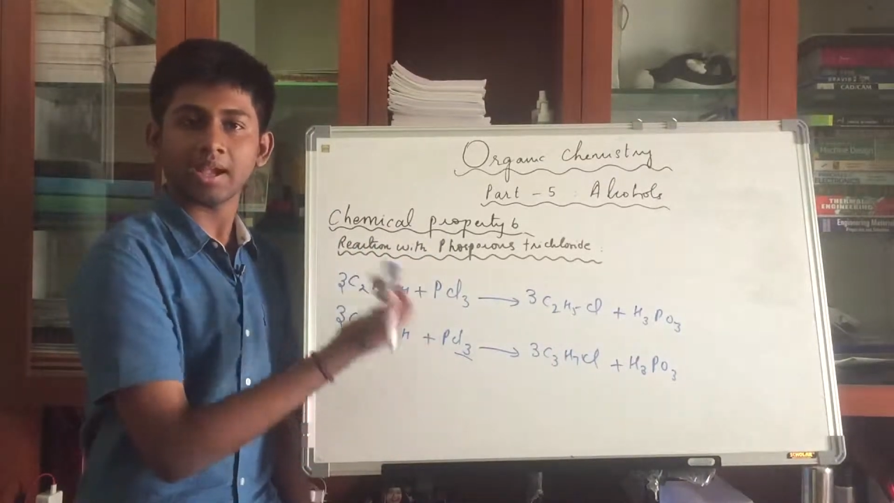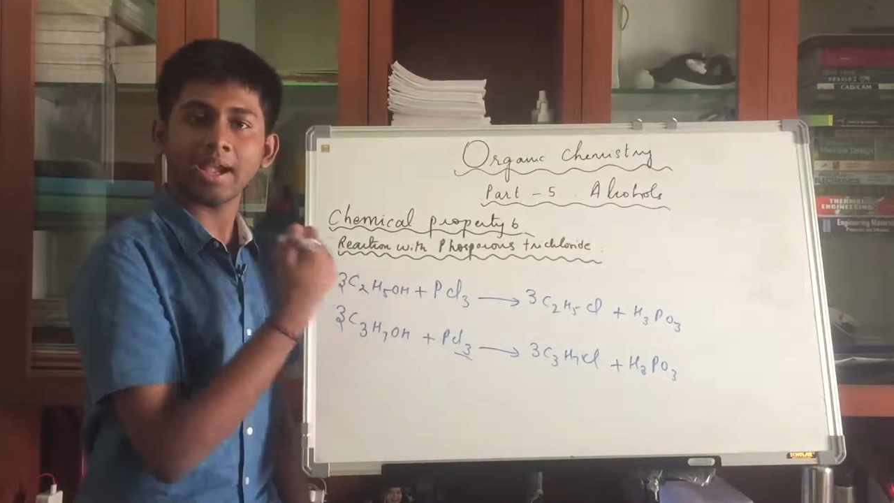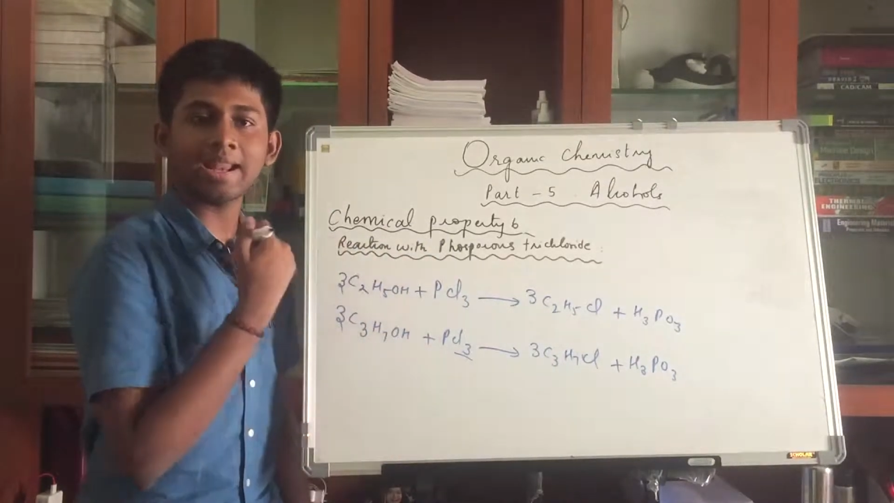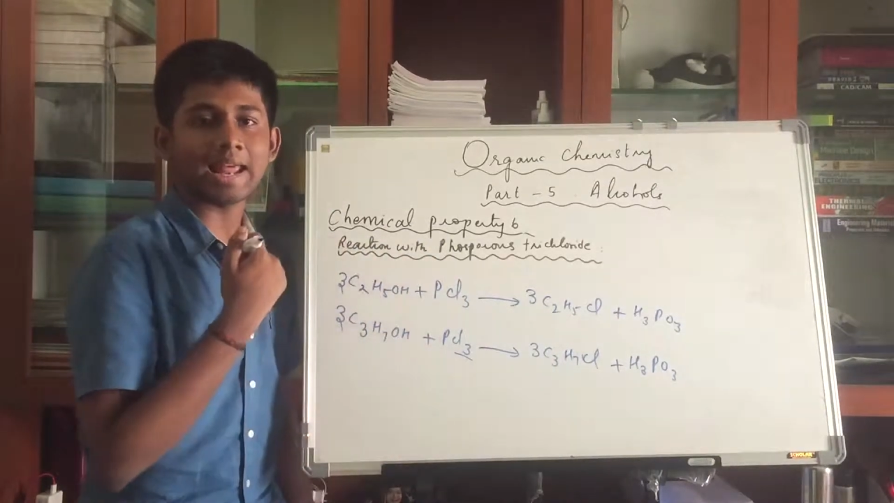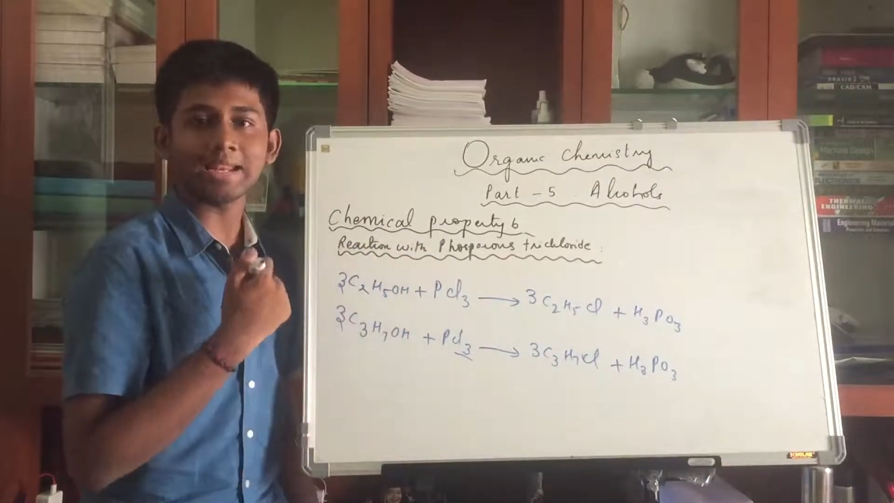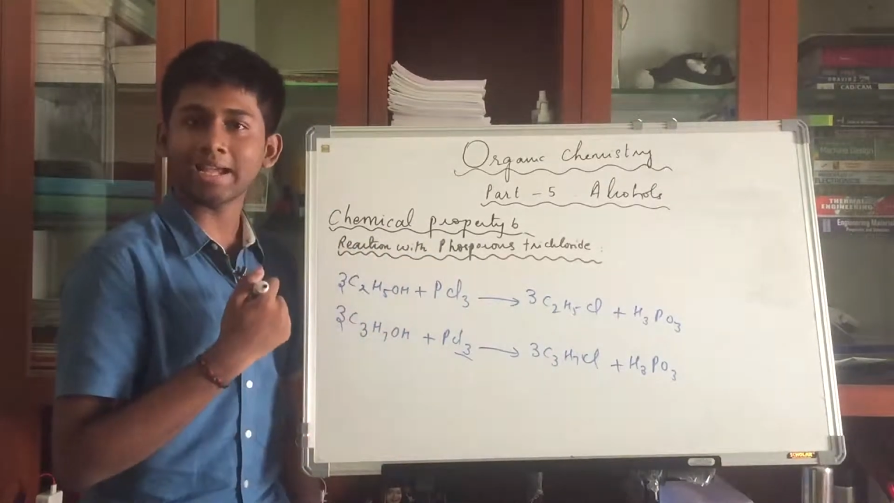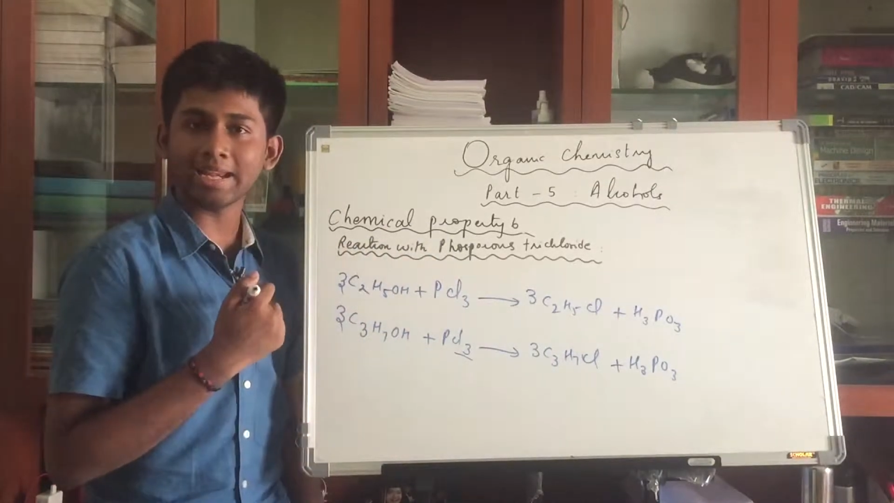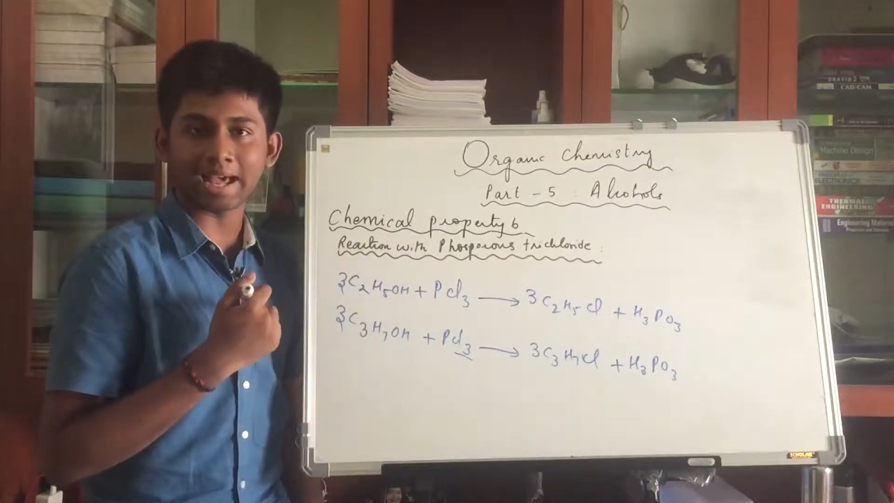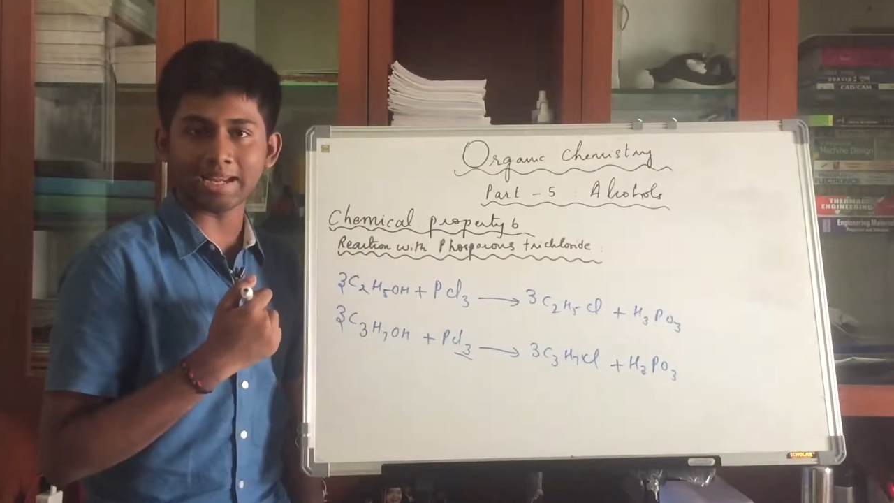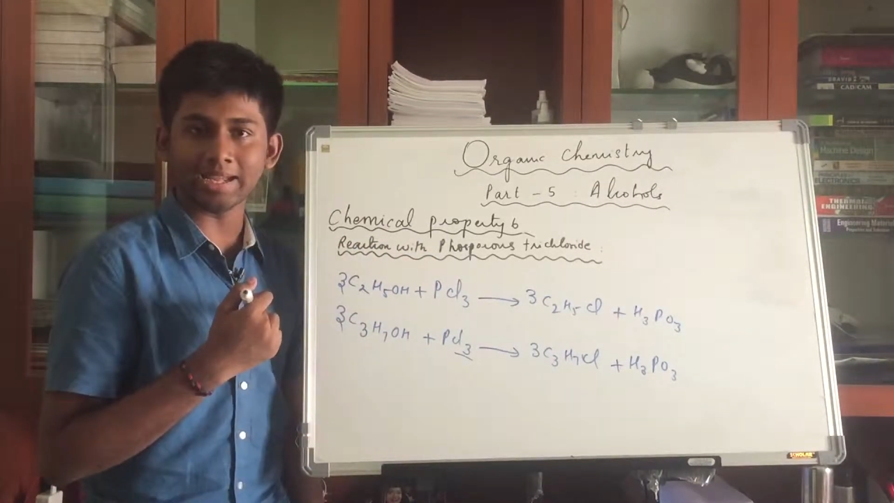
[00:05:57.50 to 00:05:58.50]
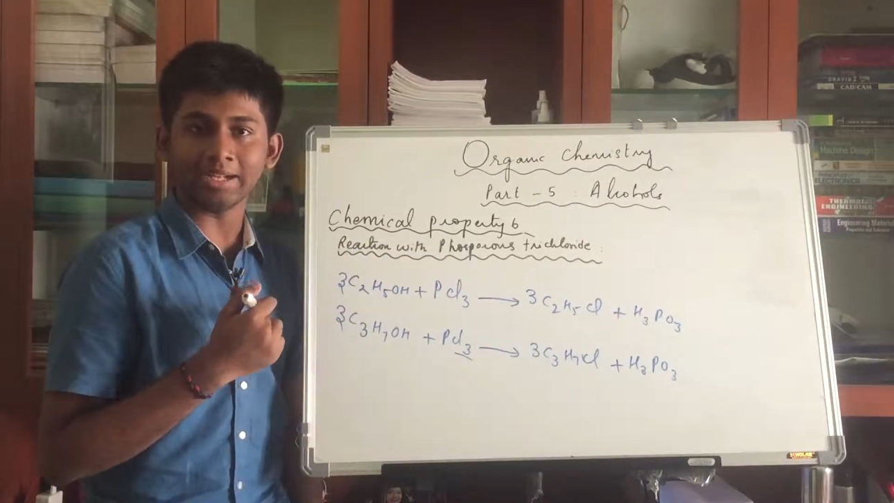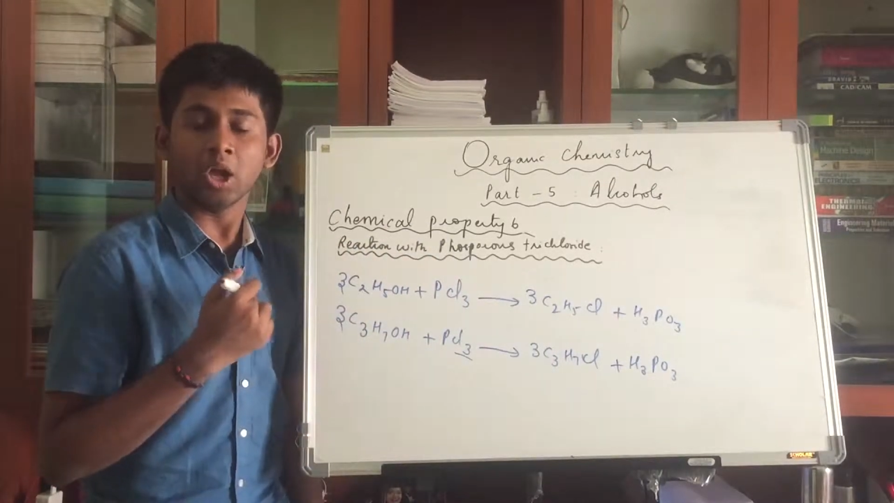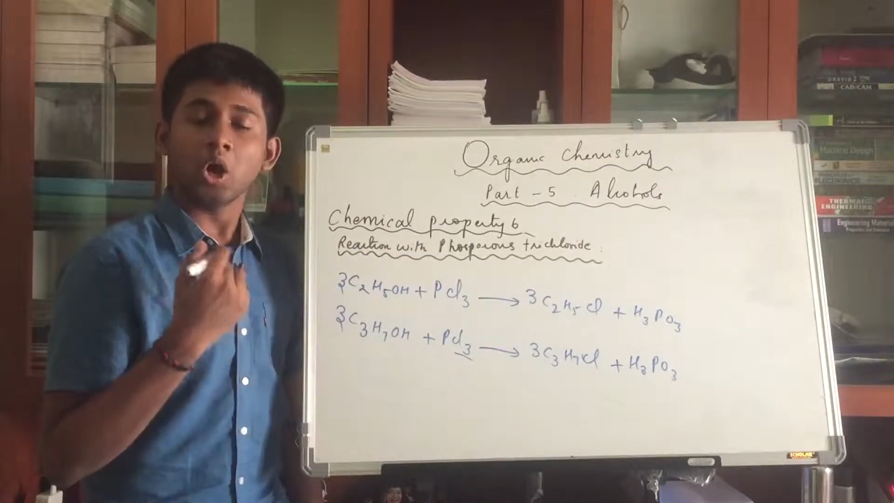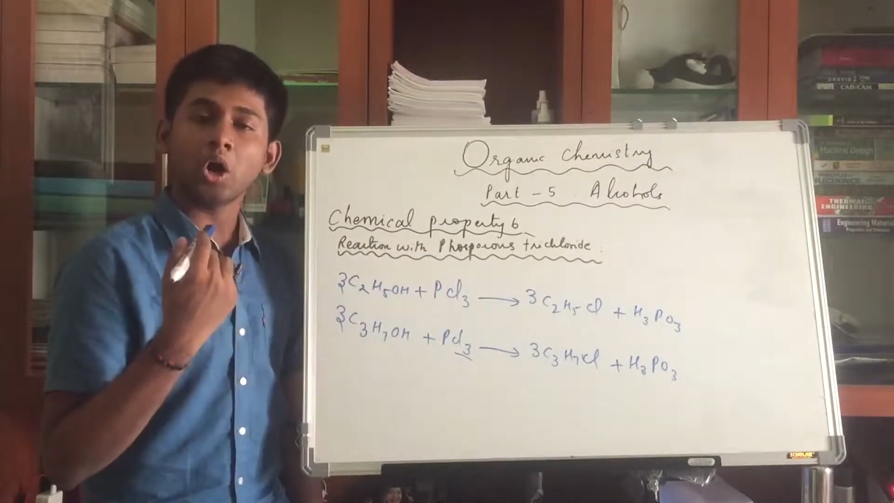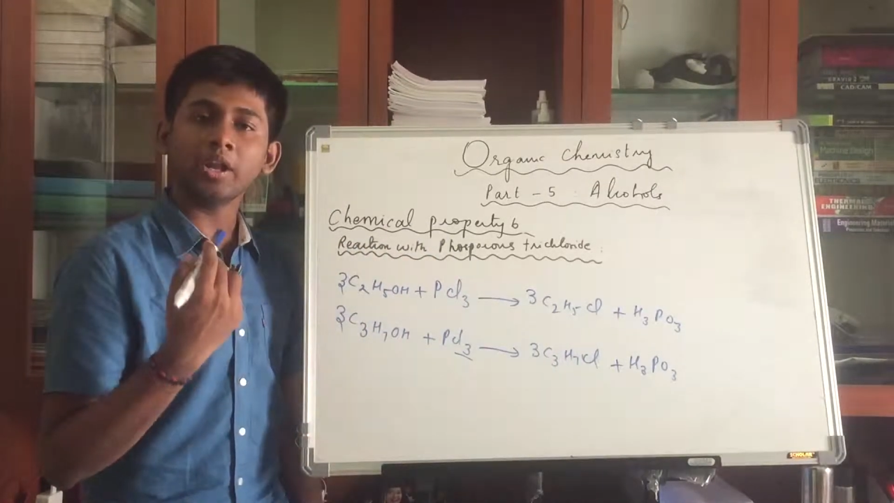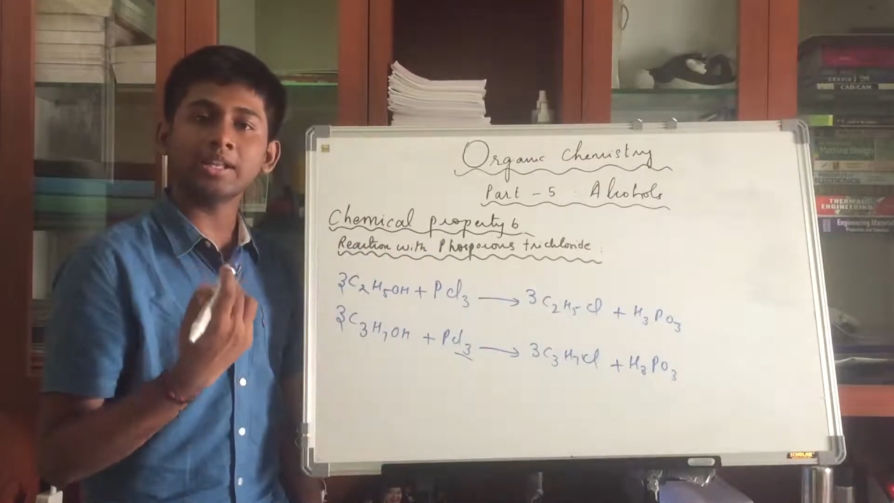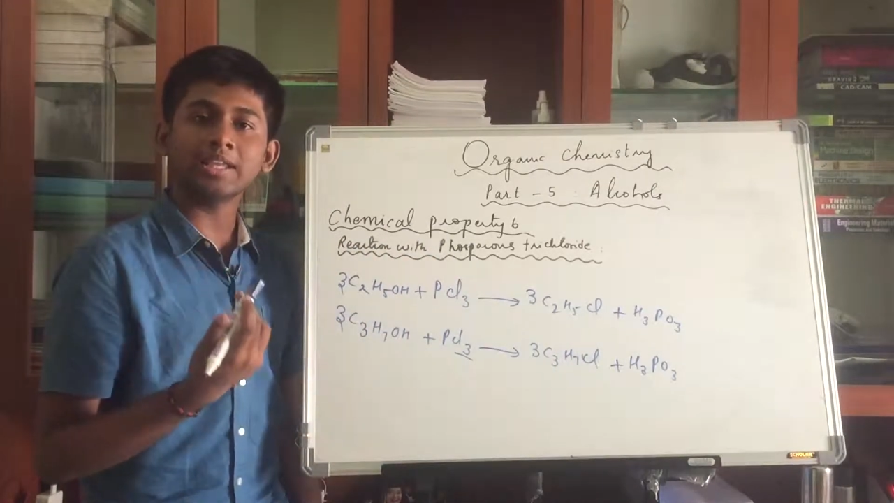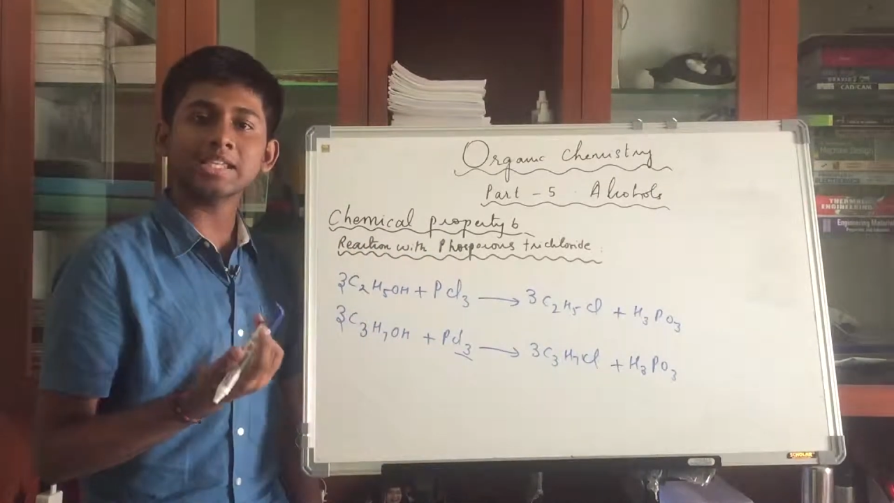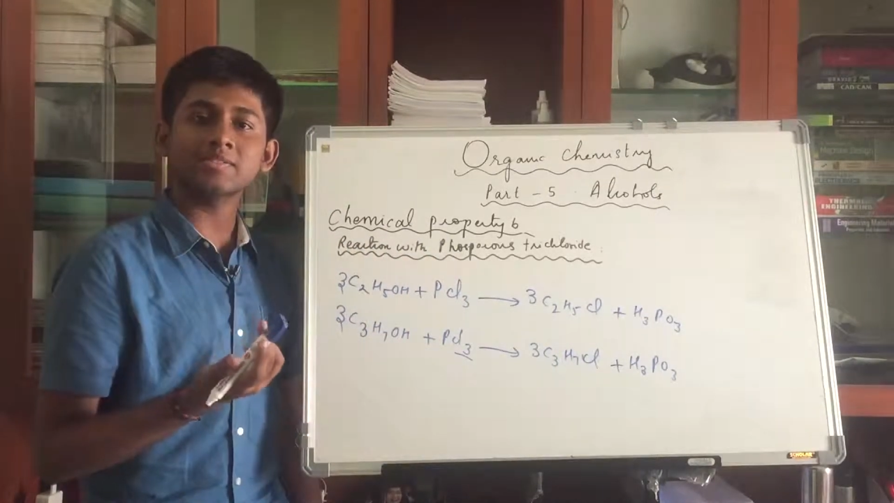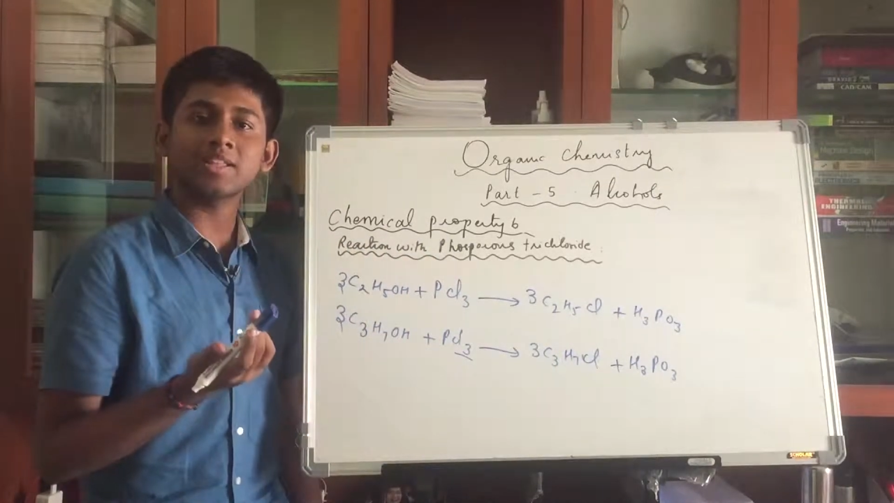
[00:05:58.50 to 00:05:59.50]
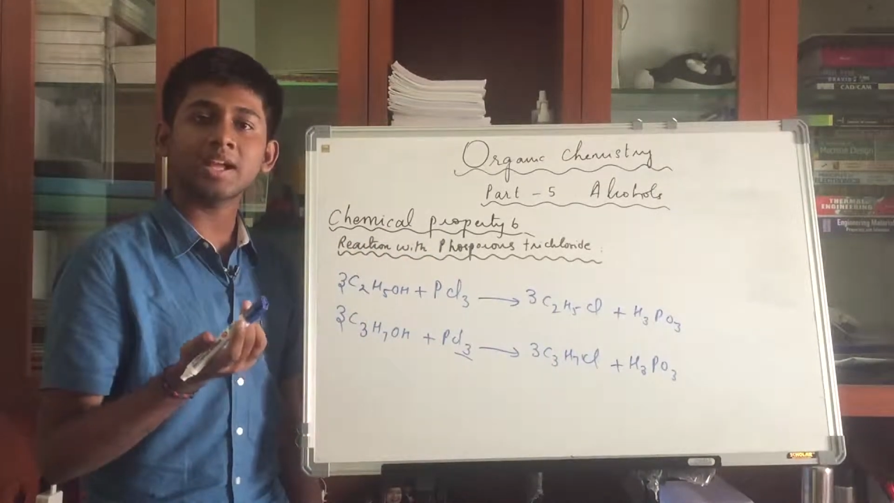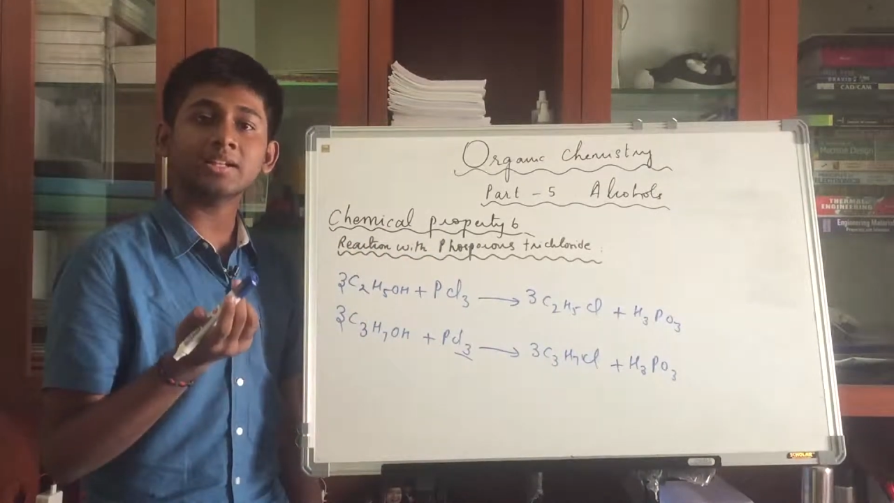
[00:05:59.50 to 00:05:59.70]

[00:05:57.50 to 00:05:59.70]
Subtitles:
an alkyl halide, or in case if